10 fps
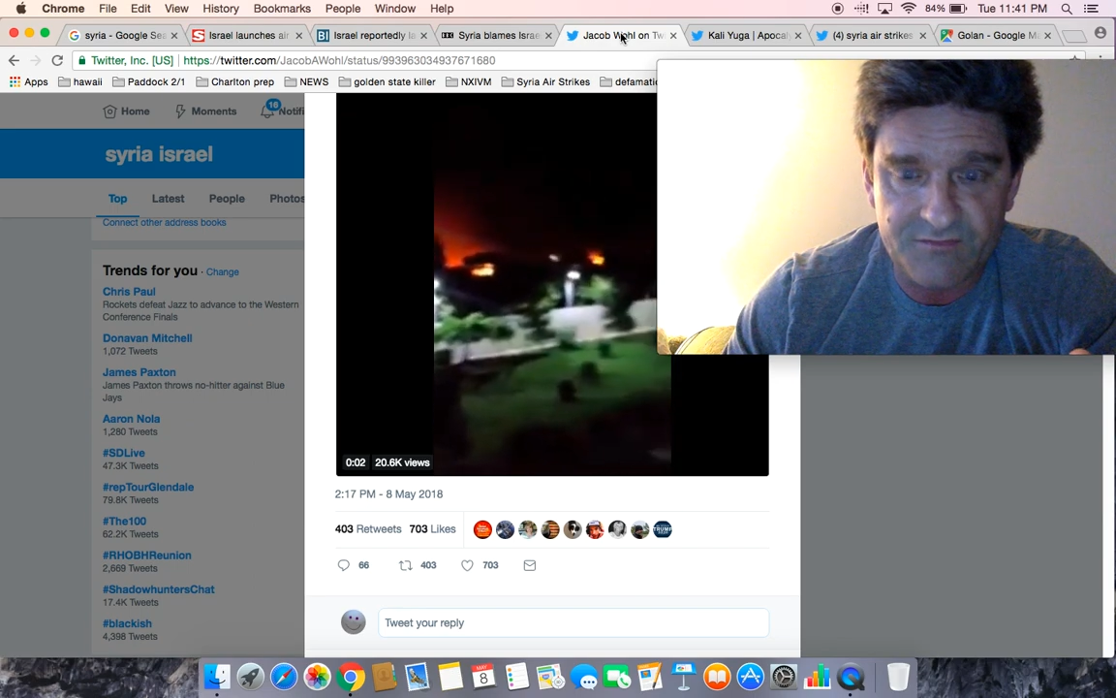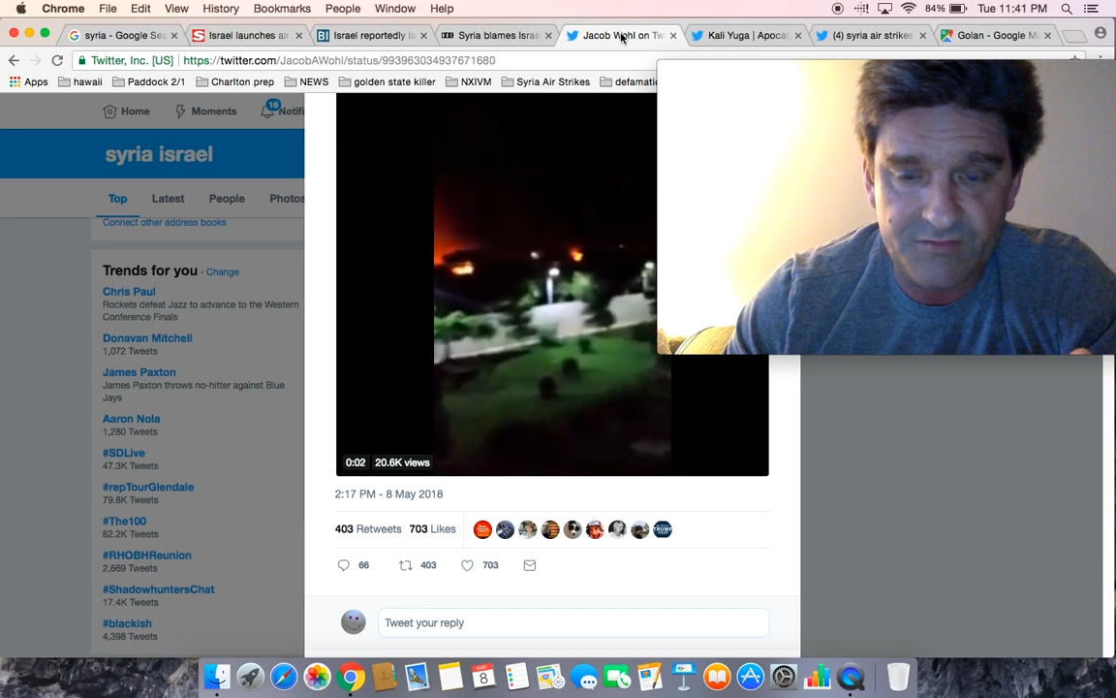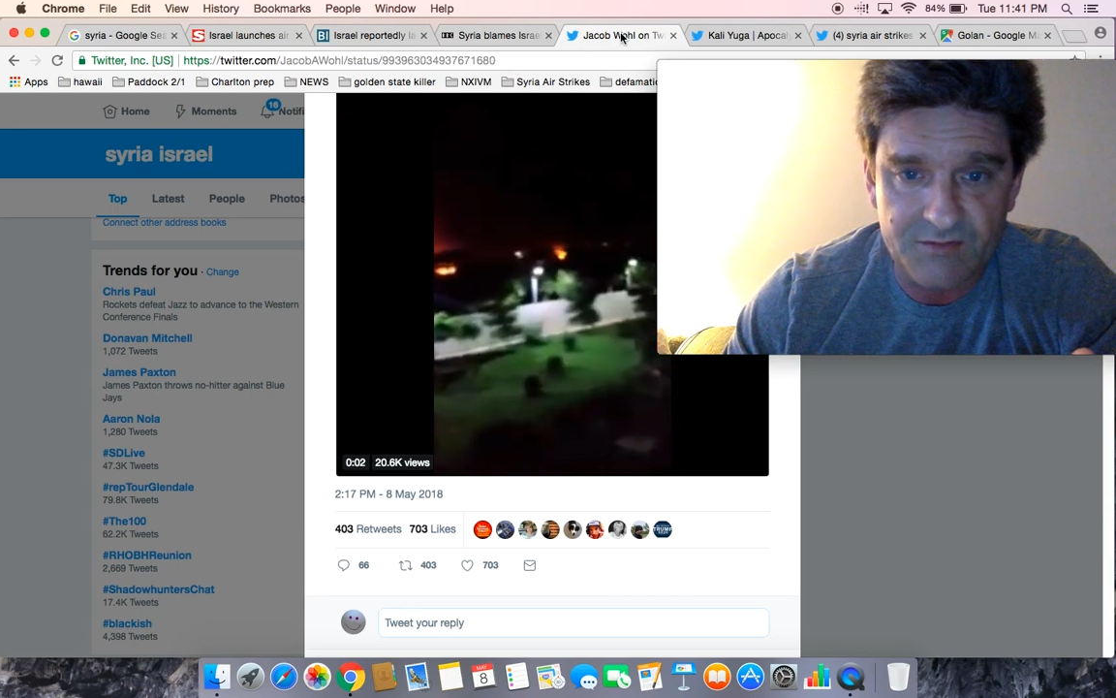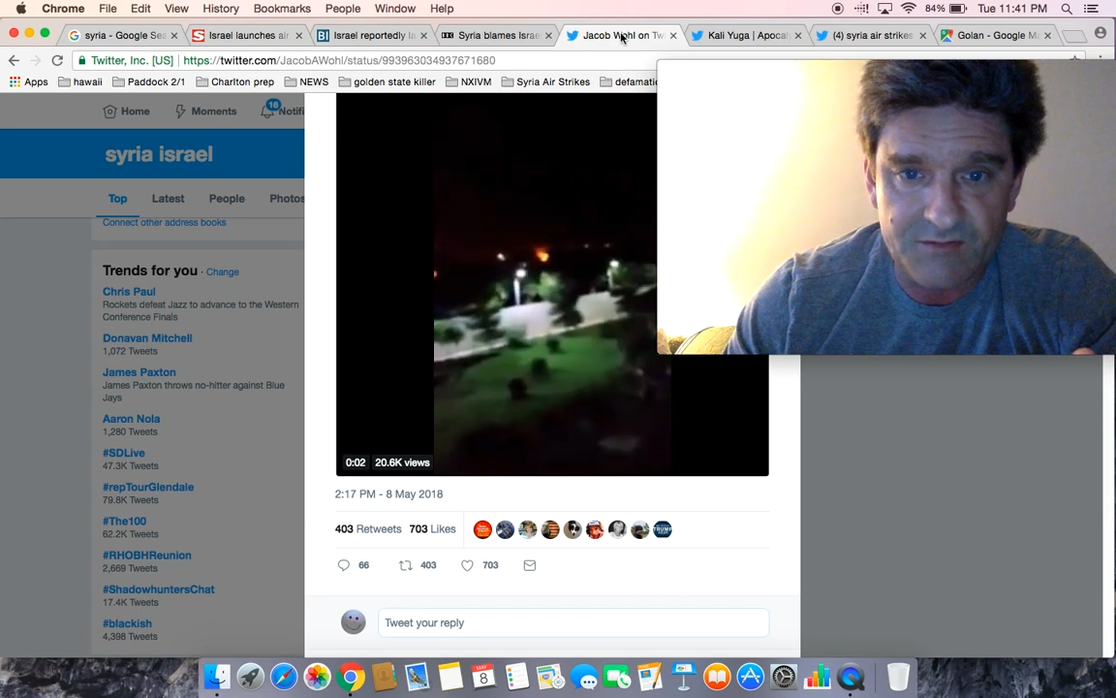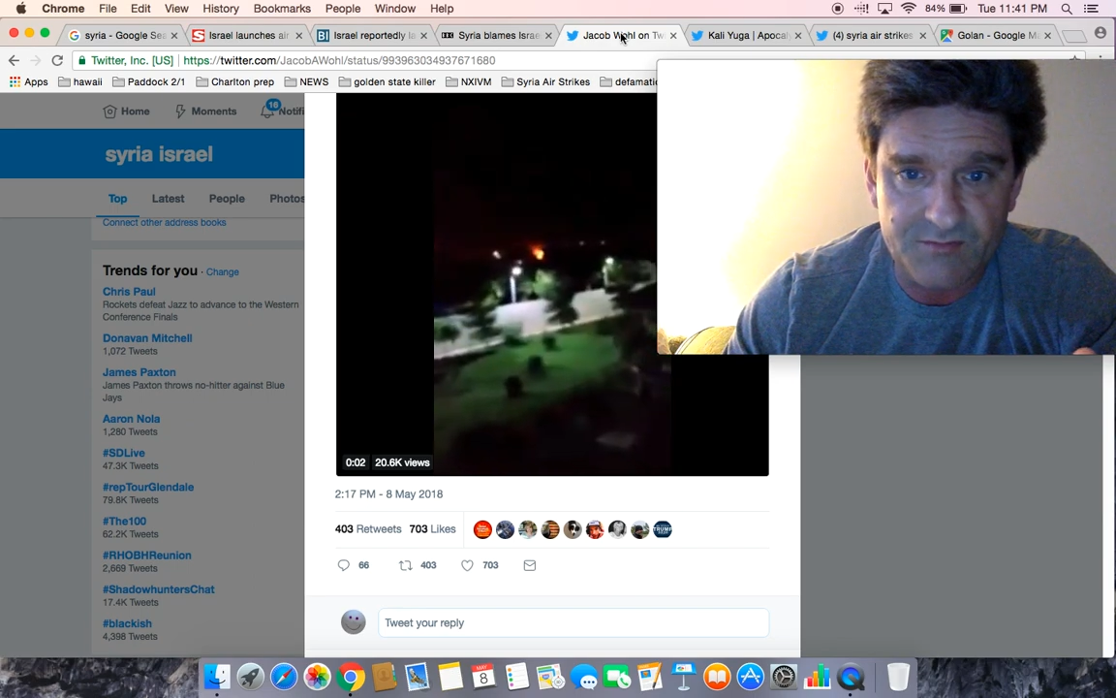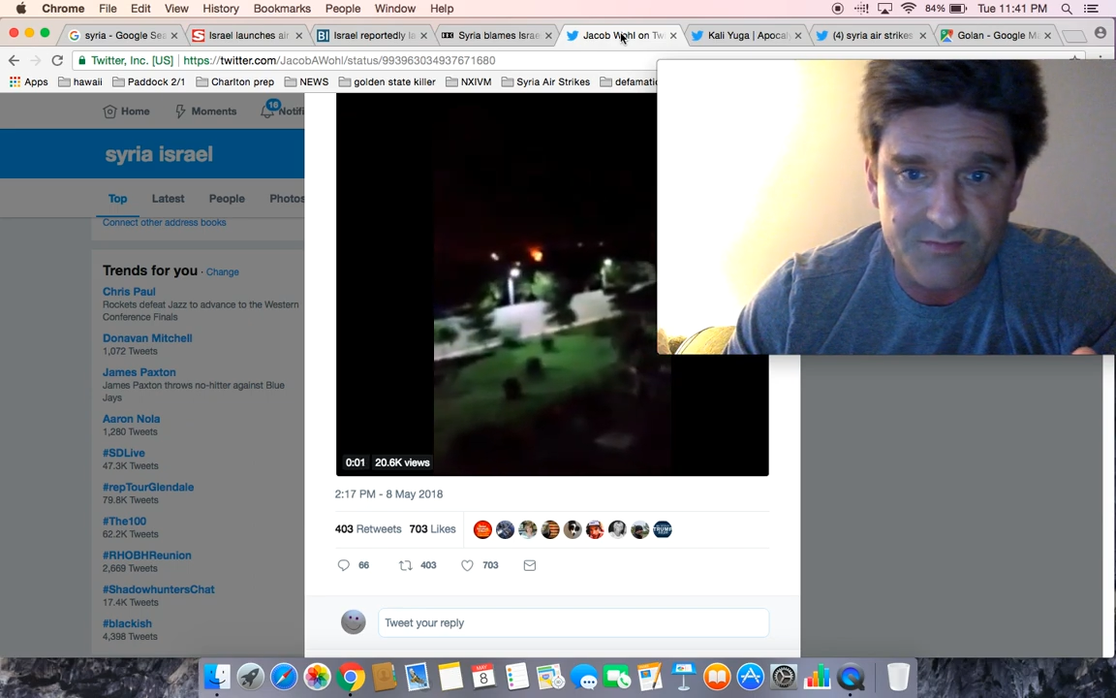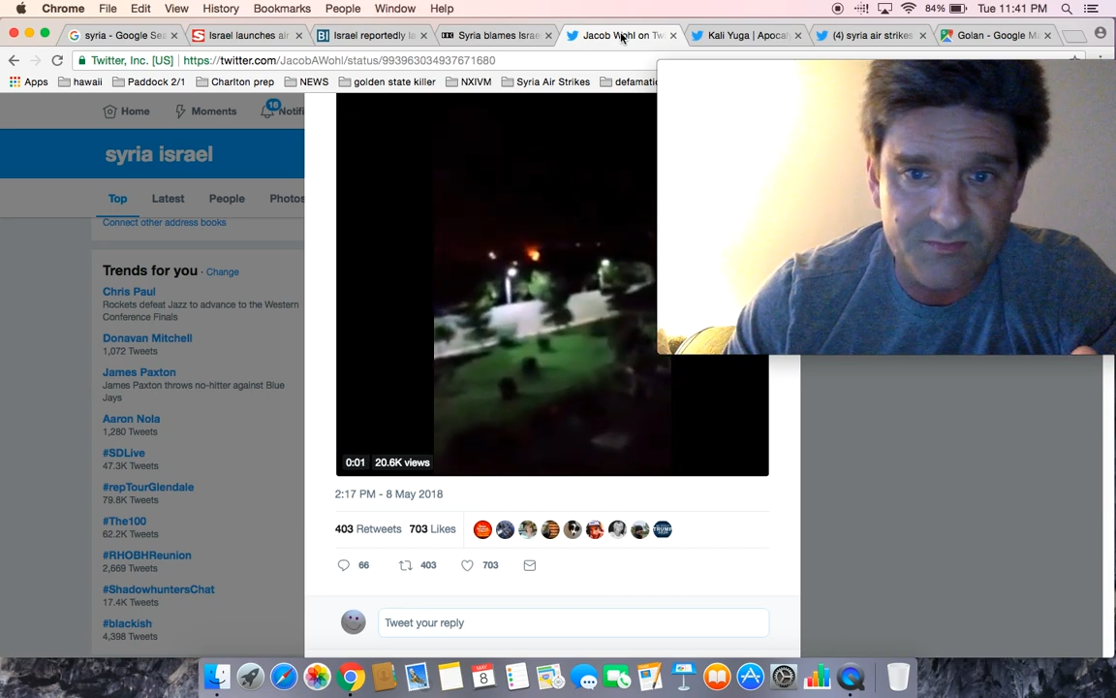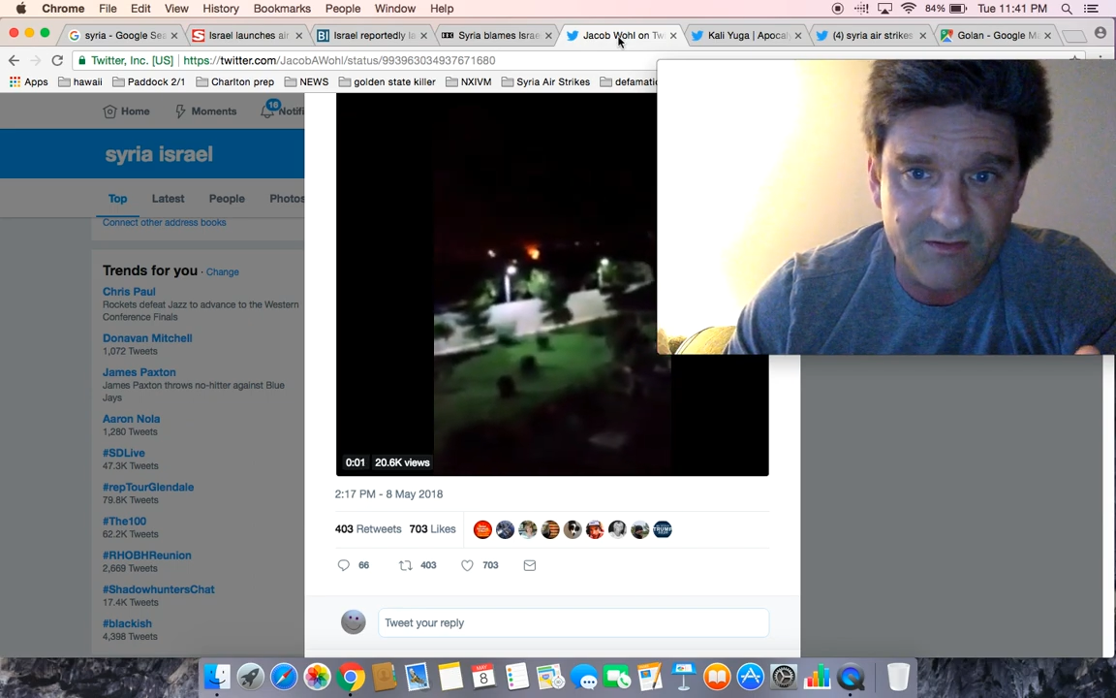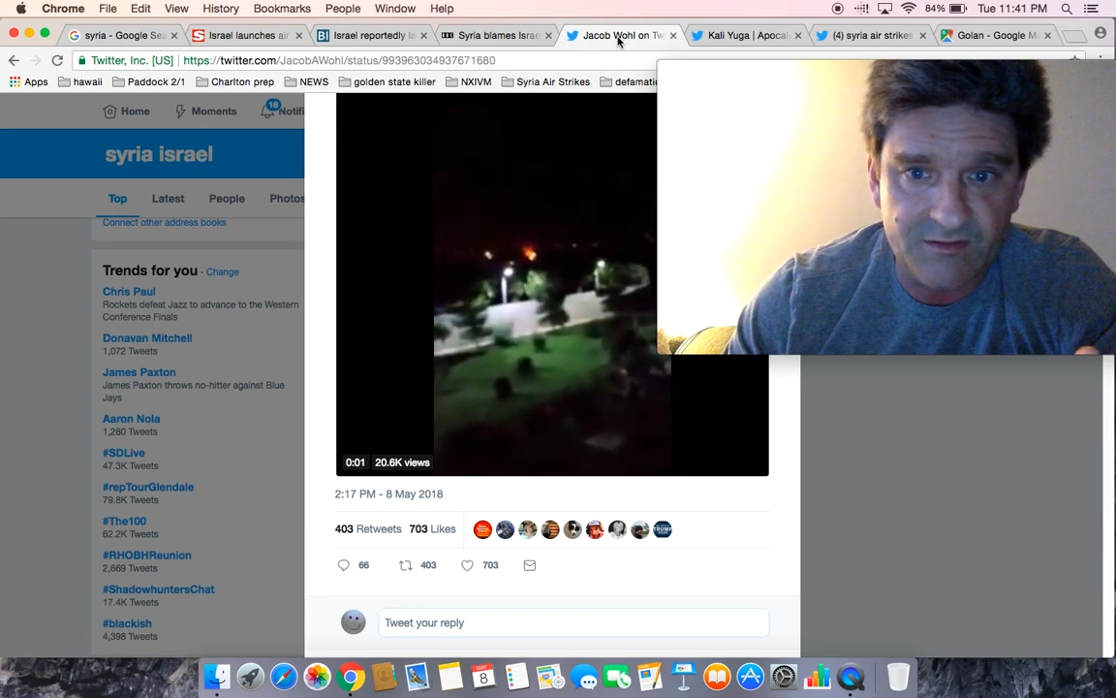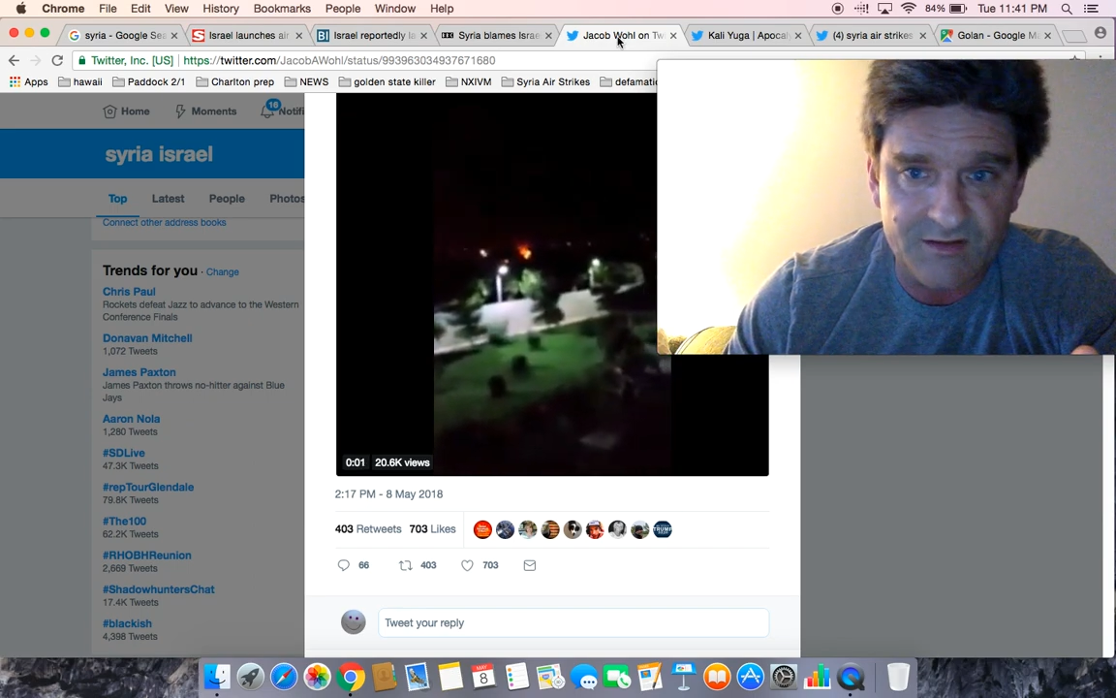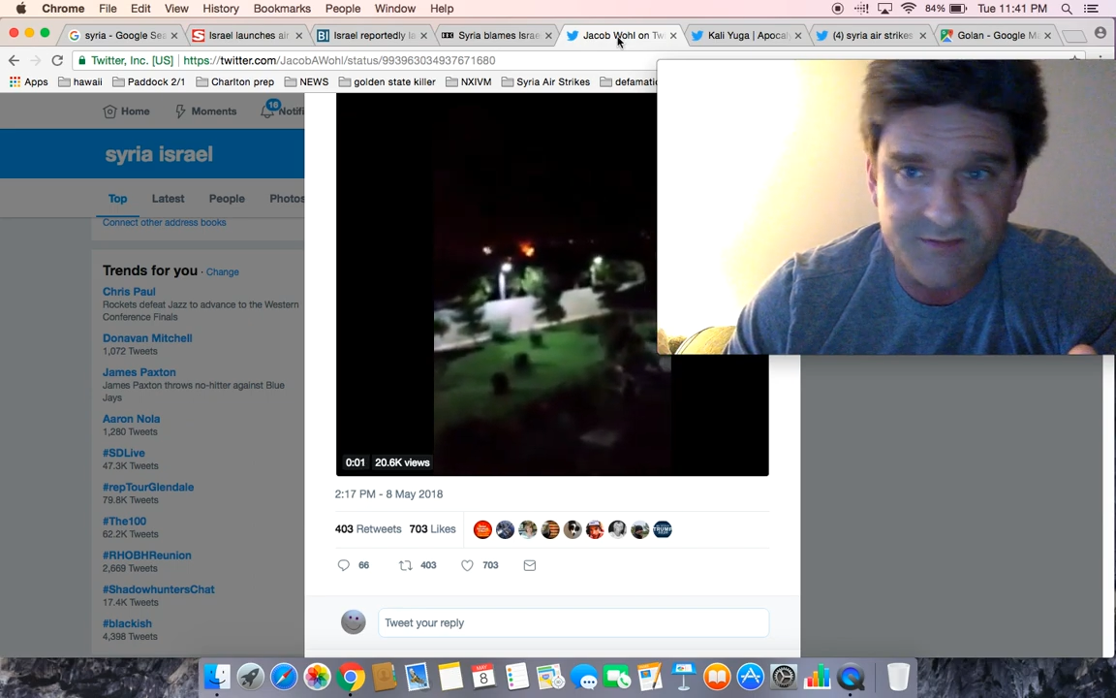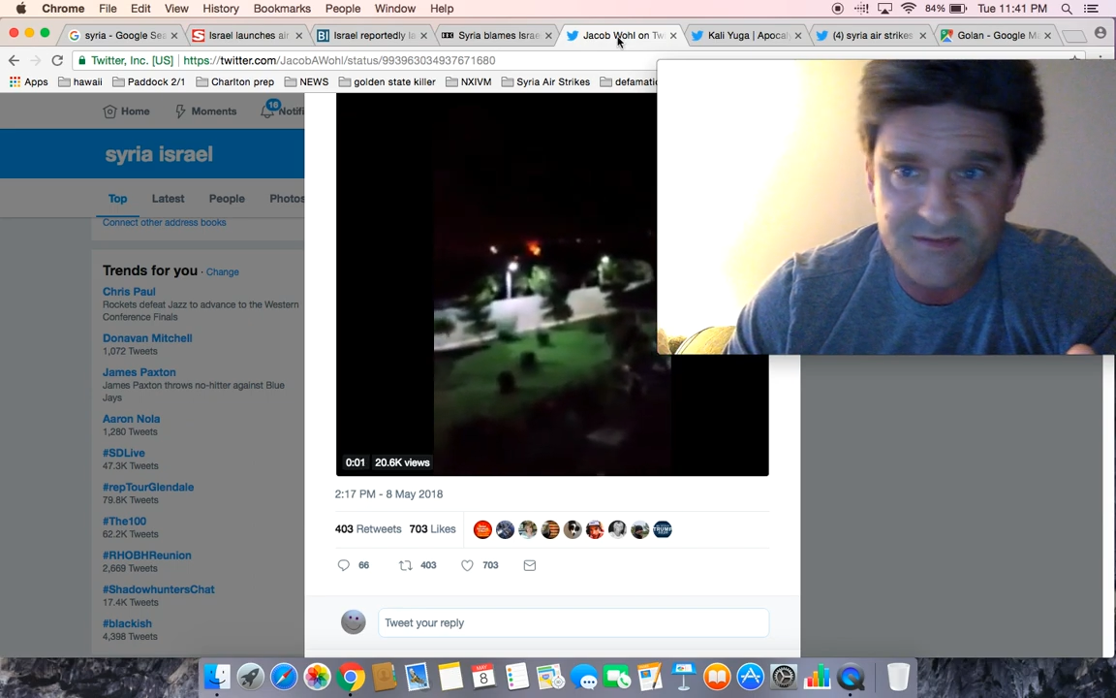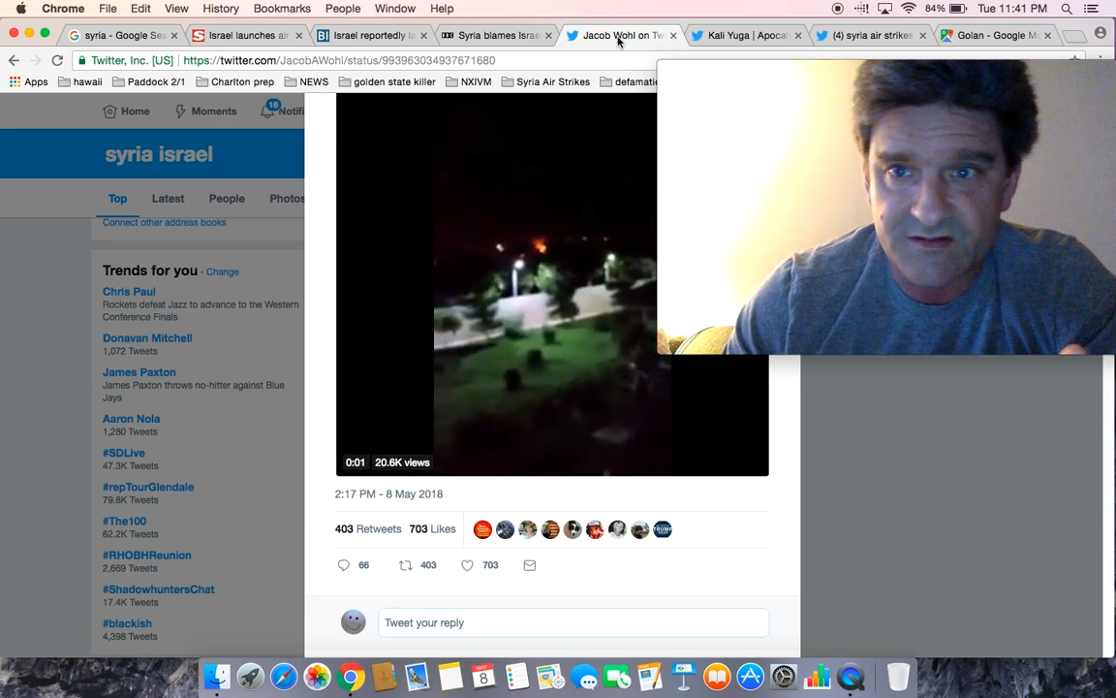three clips